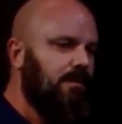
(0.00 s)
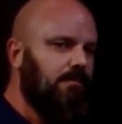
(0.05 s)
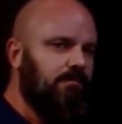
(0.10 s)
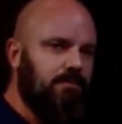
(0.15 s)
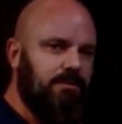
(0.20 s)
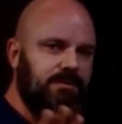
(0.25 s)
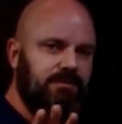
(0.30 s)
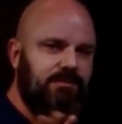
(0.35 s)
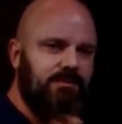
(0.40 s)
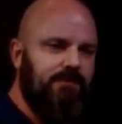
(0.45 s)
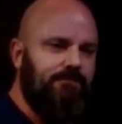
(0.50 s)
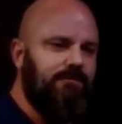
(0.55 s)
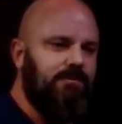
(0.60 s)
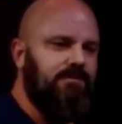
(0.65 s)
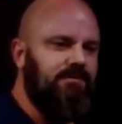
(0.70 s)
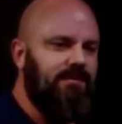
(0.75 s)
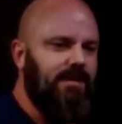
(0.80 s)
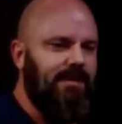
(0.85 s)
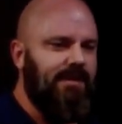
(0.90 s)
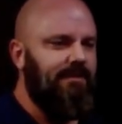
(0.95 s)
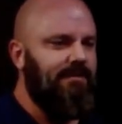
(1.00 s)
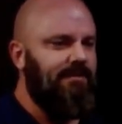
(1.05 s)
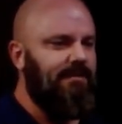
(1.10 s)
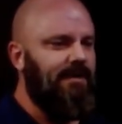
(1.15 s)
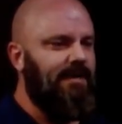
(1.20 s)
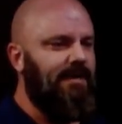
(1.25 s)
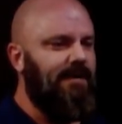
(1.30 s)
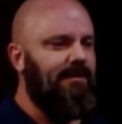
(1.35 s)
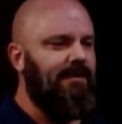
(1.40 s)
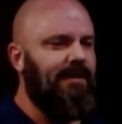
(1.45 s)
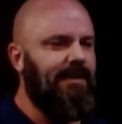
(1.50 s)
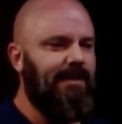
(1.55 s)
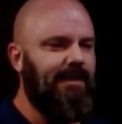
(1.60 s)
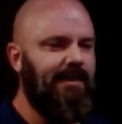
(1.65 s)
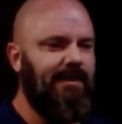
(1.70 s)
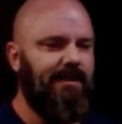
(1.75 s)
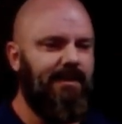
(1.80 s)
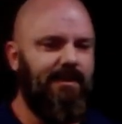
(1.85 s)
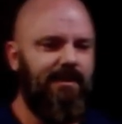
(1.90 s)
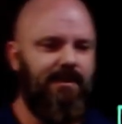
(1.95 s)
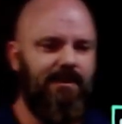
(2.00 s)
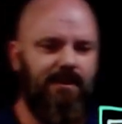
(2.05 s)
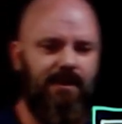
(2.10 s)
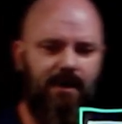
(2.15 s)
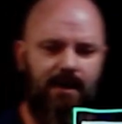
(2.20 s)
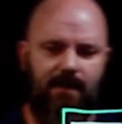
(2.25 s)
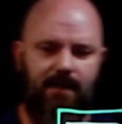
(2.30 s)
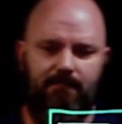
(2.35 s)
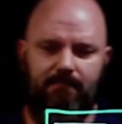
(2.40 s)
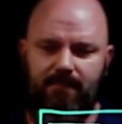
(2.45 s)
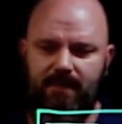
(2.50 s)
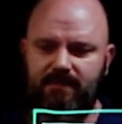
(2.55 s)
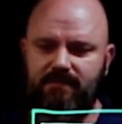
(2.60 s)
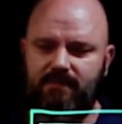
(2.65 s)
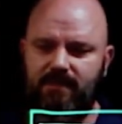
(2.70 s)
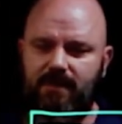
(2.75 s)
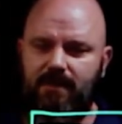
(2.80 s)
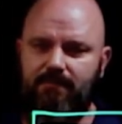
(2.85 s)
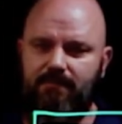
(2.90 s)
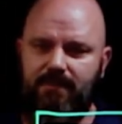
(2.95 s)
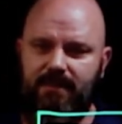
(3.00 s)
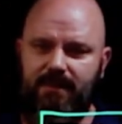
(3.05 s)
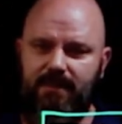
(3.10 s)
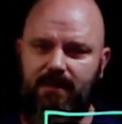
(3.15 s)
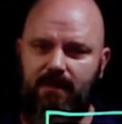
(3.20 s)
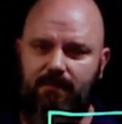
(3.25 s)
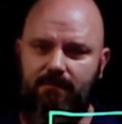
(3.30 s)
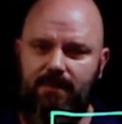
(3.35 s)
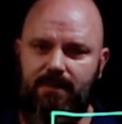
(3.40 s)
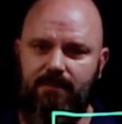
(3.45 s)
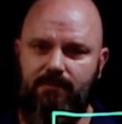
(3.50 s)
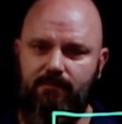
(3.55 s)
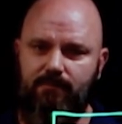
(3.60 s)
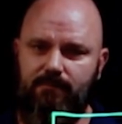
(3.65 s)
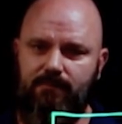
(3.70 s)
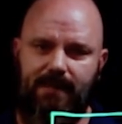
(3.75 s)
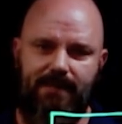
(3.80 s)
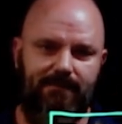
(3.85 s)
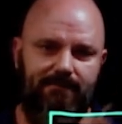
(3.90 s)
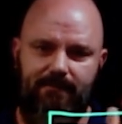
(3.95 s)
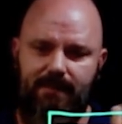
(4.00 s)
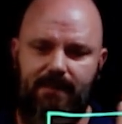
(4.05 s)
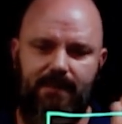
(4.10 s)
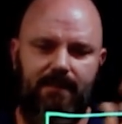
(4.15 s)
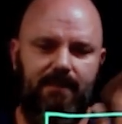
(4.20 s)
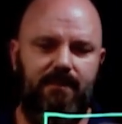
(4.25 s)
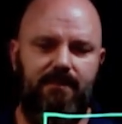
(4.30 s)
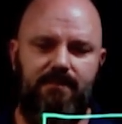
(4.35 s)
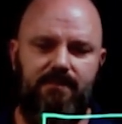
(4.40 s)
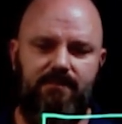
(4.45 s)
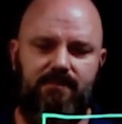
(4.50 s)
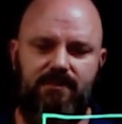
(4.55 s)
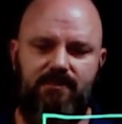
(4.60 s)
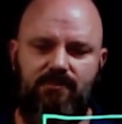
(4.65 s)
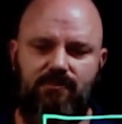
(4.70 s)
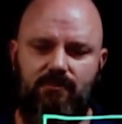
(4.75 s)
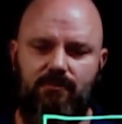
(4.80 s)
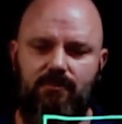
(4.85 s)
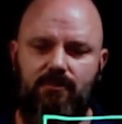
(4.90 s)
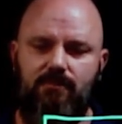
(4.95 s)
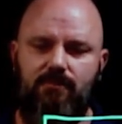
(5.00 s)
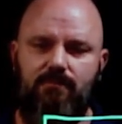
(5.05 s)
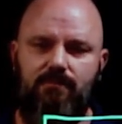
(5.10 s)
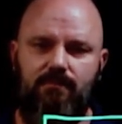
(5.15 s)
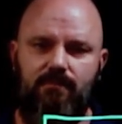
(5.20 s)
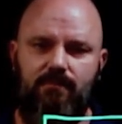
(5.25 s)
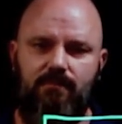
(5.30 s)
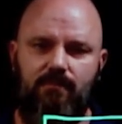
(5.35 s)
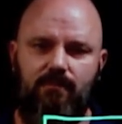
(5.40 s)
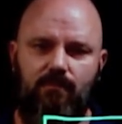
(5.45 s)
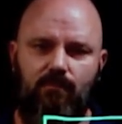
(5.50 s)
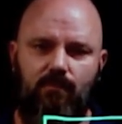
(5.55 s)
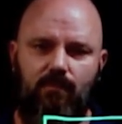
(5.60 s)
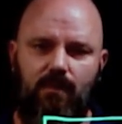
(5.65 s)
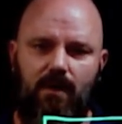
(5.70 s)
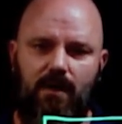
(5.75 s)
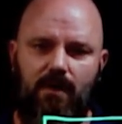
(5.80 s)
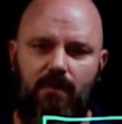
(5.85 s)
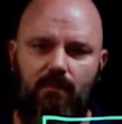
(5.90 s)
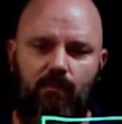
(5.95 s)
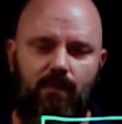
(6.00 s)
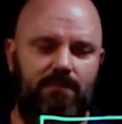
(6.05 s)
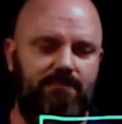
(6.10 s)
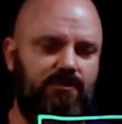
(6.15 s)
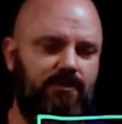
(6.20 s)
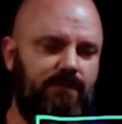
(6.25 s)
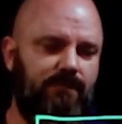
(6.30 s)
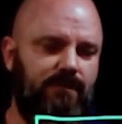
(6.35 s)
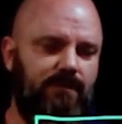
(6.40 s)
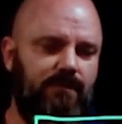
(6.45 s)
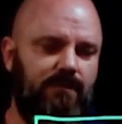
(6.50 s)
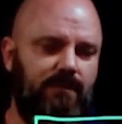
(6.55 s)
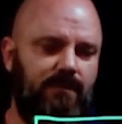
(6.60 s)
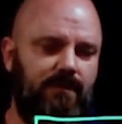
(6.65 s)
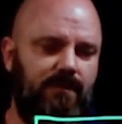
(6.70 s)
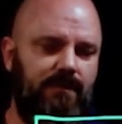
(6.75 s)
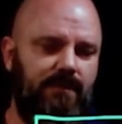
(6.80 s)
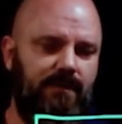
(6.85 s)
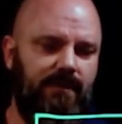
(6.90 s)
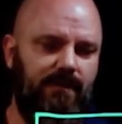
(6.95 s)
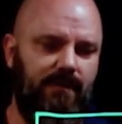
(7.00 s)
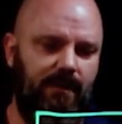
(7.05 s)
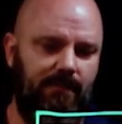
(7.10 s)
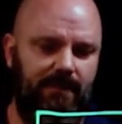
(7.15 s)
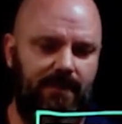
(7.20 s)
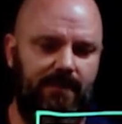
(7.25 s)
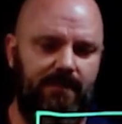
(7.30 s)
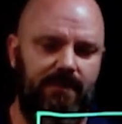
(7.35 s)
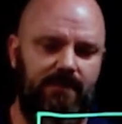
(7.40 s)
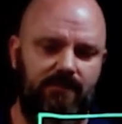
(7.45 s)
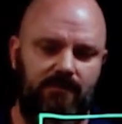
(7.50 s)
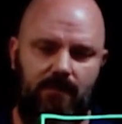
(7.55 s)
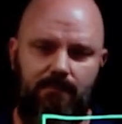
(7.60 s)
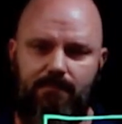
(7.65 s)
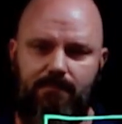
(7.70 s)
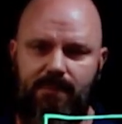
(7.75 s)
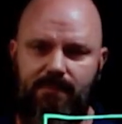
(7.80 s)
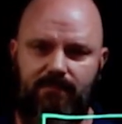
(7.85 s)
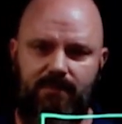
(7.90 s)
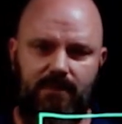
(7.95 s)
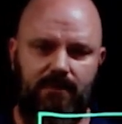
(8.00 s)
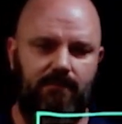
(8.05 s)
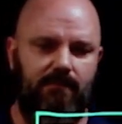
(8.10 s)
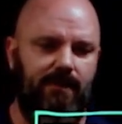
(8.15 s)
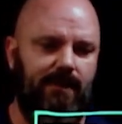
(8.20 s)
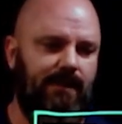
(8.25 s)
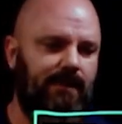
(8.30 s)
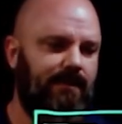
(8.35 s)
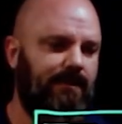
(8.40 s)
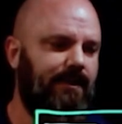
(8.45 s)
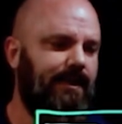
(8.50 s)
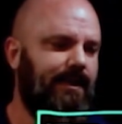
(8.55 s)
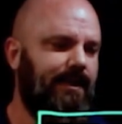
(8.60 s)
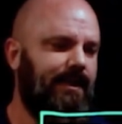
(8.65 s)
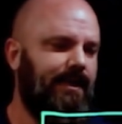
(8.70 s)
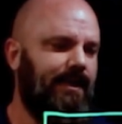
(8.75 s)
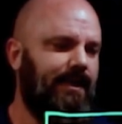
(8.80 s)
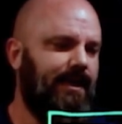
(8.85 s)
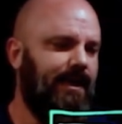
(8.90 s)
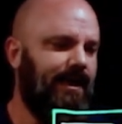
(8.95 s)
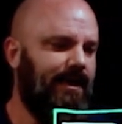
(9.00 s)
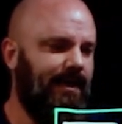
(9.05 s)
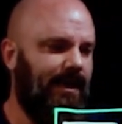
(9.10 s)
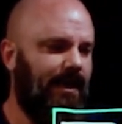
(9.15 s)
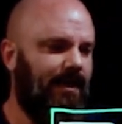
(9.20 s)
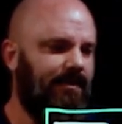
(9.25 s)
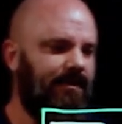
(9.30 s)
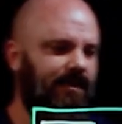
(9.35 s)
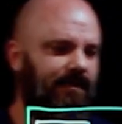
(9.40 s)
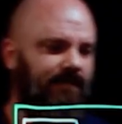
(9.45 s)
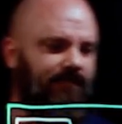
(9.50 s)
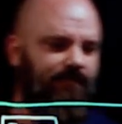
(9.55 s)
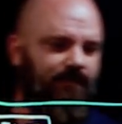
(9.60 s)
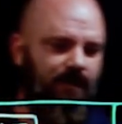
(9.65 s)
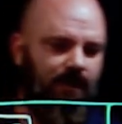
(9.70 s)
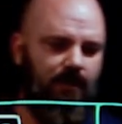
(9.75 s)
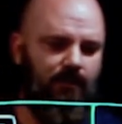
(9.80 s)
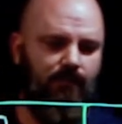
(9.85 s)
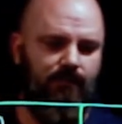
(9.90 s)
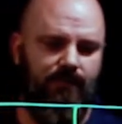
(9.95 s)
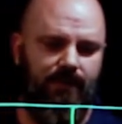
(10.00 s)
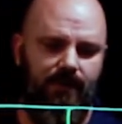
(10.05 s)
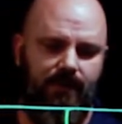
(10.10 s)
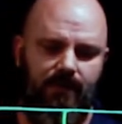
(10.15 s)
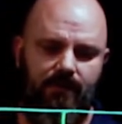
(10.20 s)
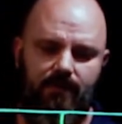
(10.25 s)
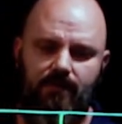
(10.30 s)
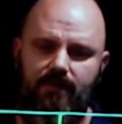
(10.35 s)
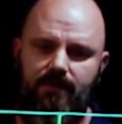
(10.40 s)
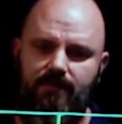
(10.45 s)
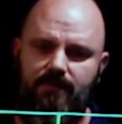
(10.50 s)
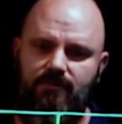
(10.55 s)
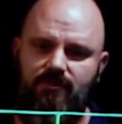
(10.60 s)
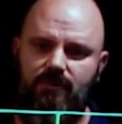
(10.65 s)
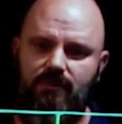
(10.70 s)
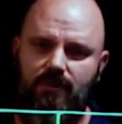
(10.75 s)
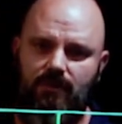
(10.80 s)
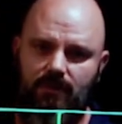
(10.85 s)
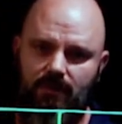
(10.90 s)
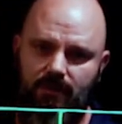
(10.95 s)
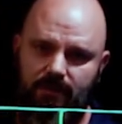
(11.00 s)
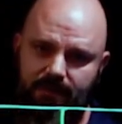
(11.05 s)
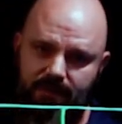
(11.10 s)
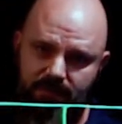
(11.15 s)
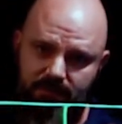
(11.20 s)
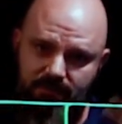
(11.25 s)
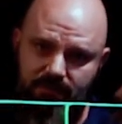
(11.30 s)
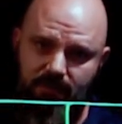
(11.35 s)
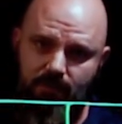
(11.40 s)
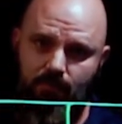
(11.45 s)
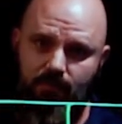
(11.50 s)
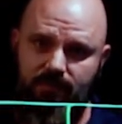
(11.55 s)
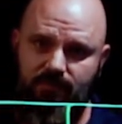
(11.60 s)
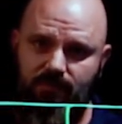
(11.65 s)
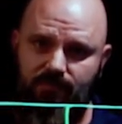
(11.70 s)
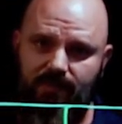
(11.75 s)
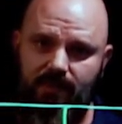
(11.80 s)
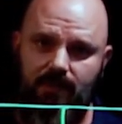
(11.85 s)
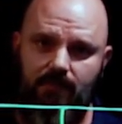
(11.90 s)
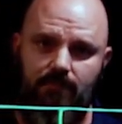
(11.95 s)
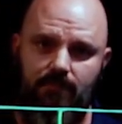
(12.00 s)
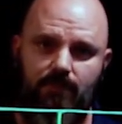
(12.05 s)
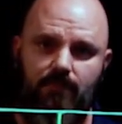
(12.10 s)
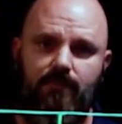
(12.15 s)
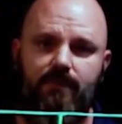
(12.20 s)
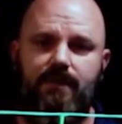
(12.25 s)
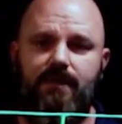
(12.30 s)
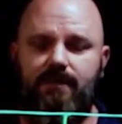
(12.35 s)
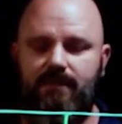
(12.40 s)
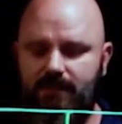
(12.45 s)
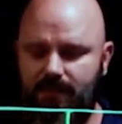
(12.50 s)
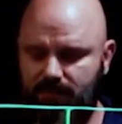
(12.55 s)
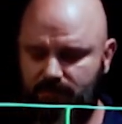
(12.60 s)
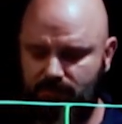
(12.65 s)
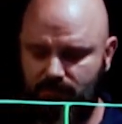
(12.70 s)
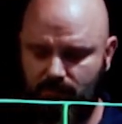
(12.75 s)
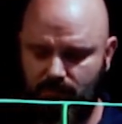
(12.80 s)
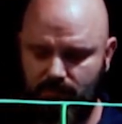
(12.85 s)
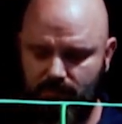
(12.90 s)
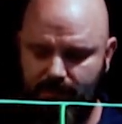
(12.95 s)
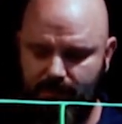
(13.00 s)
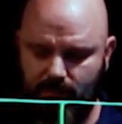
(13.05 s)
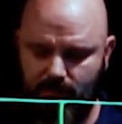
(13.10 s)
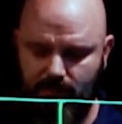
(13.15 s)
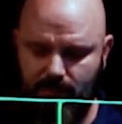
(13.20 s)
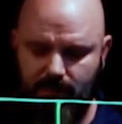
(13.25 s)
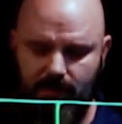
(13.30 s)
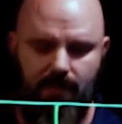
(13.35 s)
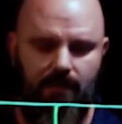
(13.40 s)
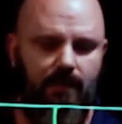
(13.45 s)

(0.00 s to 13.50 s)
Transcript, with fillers: But let's say for a second that I miss them and they come in through like this external web server. They come in, they start pivoting around, and now they've gone over here and they're starting to look and see what's available in the internal network.